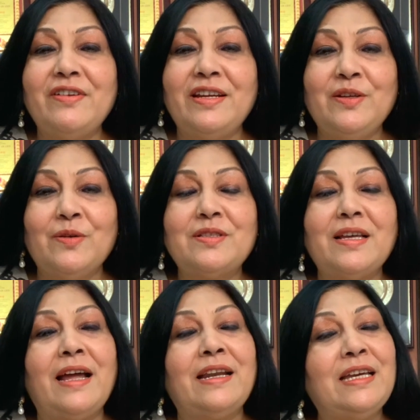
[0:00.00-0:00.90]
videos
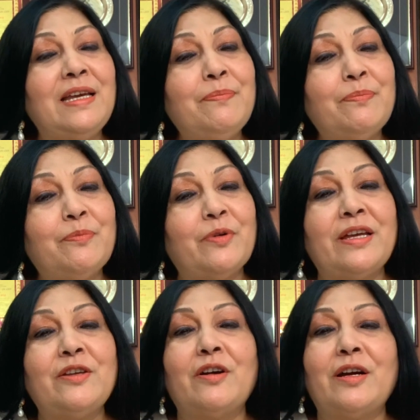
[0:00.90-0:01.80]
and keep
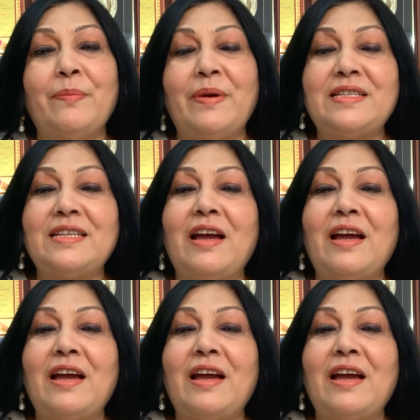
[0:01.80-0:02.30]
putting your comments.